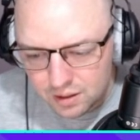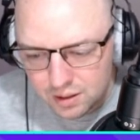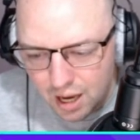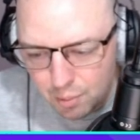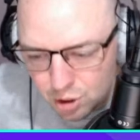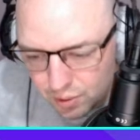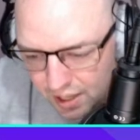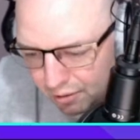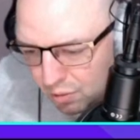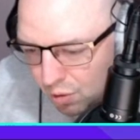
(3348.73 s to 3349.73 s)
How are we doing,
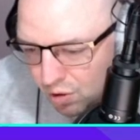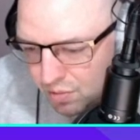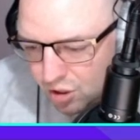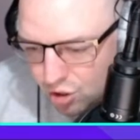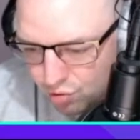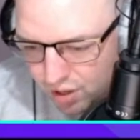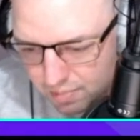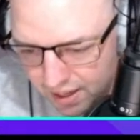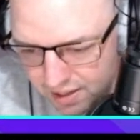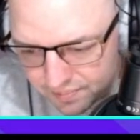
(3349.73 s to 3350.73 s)
Harry? Welcome to the stream,
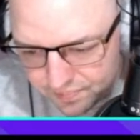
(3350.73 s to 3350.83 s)
mate.